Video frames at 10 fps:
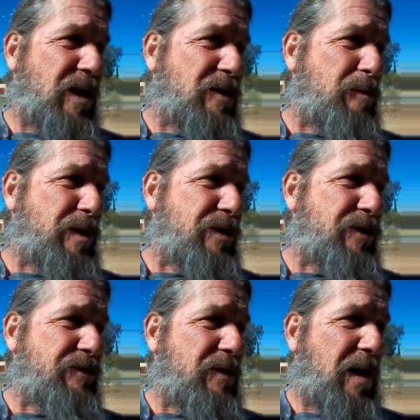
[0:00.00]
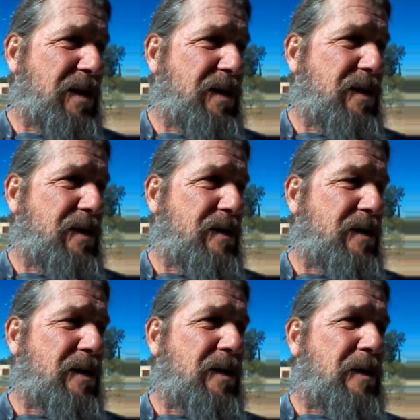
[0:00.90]
has a bunch of, like,
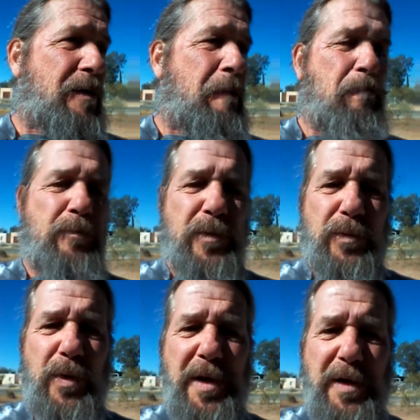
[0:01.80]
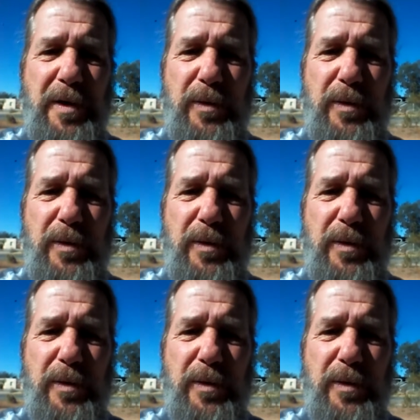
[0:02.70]
radio